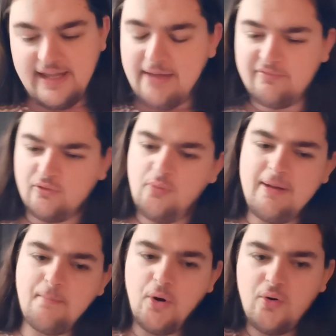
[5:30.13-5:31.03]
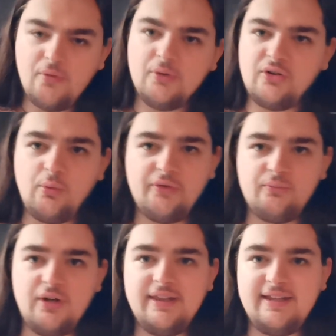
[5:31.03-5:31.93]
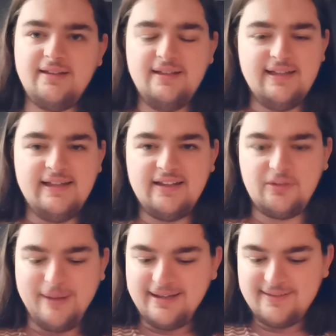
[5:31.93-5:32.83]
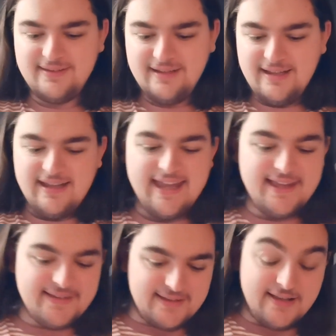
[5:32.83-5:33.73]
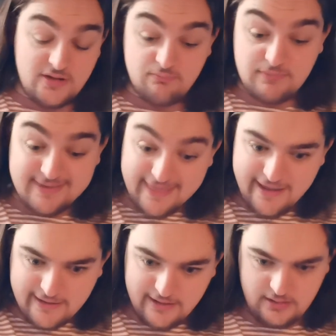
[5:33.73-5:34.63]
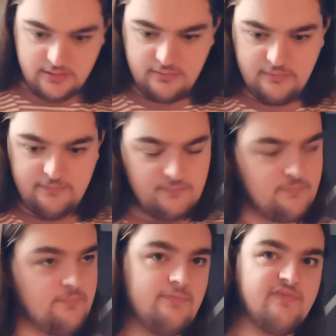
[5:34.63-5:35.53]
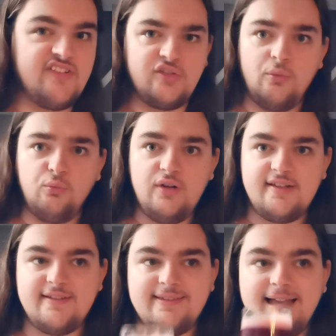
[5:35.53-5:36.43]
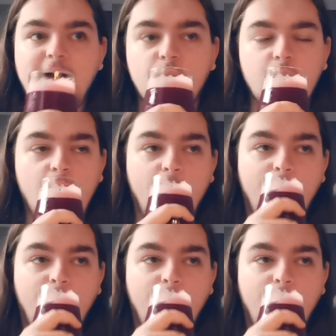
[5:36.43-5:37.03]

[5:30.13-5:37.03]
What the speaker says: Came through a bit more, which I wasn't really expecting. It's there for some reason now.